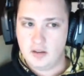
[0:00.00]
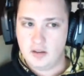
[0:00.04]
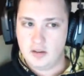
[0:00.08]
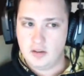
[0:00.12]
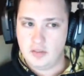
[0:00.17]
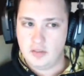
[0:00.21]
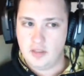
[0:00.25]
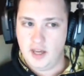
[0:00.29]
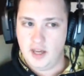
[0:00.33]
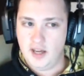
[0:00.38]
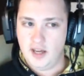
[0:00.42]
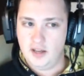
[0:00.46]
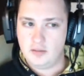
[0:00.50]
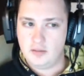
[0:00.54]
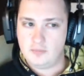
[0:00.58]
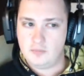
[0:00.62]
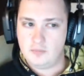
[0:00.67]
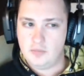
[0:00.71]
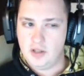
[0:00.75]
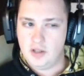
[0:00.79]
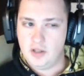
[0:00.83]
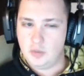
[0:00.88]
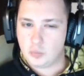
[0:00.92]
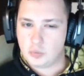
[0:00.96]
that
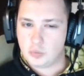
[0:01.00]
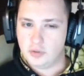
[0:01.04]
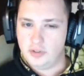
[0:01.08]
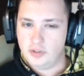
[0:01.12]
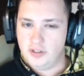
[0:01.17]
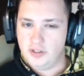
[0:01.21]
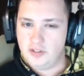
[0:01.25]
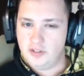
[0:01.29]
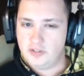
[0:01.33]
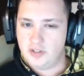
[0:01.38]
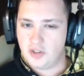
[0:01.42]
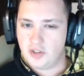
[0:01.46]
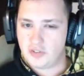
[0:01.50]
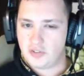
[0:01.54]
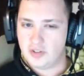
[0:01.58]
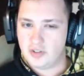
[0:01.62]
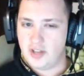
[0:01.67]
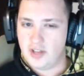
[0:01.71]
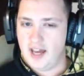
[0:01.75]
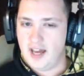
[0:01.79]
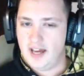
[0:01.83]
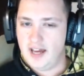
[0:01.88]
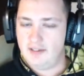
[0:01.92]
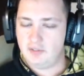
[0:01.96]
it really doesn't
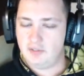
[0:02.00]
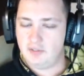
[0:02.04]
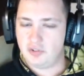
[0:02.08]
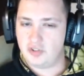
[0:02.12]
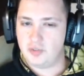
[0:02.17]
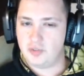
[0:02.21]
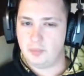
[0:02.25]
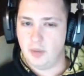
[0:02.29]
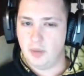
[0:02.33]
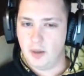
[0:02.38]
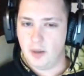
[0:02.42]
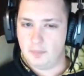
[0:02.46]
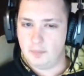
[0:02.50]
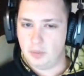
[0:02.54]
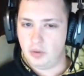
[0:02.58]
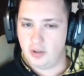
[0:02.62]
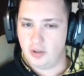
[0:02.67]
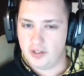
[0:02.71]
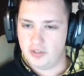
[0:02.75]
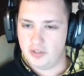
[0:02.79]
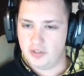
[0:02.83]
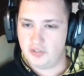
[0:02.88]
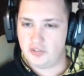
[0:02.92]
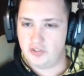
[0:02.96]
have a
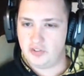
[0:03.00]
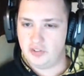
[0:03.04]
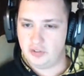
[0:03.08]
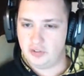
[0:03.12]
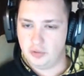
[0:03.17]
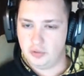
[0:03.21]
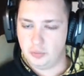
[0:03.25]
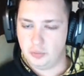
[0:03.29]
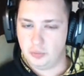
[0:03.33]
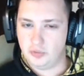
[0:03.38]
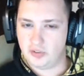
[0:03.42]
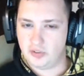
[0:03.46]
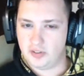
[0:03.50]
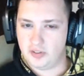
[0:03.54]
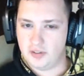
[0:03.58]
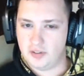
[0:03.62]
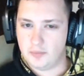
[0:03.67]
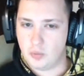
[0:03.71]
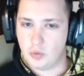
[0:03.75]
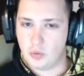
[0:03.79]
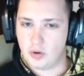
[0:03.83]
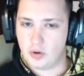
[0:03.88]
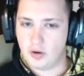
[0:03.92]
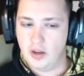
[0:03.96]
place to use
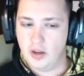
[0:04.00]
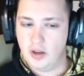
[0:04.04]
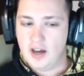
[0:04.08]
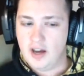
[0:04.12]
anymore.